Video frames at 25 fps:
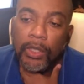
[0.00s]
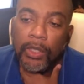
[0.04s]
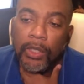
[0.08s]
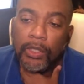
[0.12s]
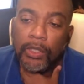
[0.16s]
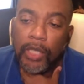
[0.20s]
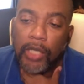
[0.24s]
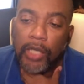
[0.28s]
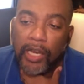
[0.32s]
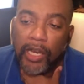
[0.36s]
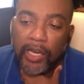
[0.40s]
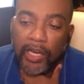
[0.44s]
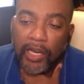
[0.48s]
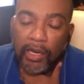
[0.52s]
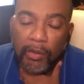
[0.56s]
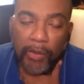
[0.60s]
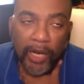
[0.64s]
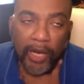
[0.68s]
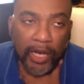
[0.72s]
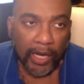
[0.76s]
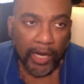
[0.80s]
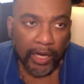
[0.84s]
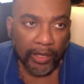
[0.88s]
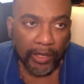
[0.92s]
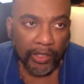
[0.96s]
talking
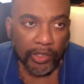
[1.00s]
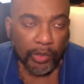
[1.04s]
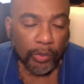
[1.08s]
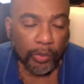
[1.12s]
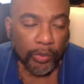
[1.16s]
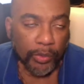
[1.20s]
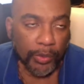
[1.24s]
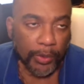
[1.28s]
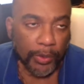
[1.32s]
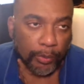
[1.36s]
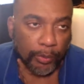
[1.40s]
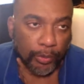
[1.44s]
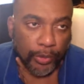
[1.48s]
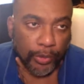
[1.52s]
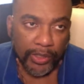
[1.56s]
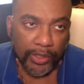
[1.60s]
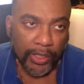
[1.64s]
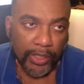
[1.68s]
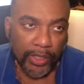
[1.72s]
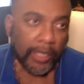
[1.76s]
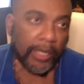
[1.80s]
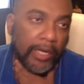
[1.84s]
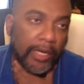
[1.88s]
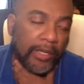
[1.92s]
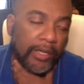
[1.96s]
about how this was
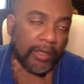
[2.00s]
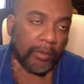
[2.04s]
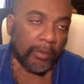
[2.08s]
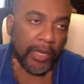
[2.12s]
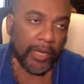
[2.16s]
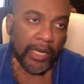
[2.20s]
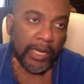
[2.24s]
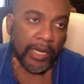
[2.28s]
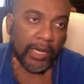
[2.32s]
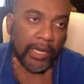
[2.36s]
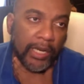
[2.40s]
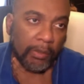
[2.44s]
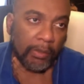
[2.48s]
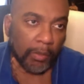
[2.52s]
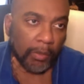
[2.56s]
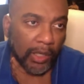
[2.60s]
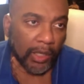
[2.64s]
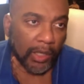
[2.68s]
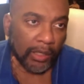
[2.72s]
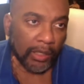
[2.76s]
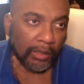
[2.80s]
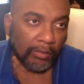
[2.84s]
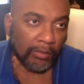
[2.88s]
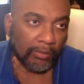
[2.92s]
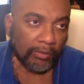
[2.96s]
presented in the medium
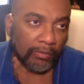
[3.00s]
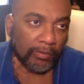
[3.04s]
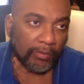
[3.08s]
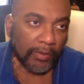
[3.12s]
of